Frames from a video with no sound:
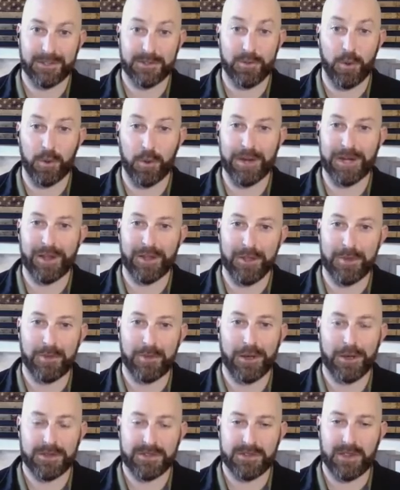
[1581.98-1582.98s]
there's more meat on the
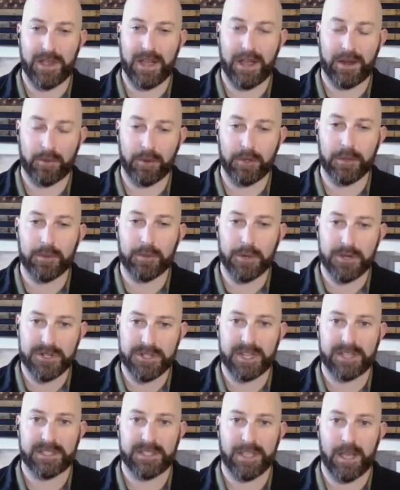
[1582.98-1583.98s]
bone. So I really
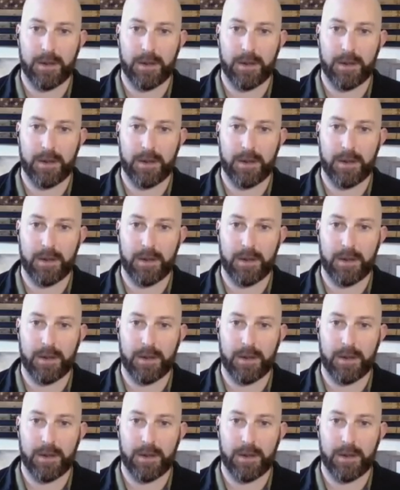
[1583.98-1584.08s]
appreciate the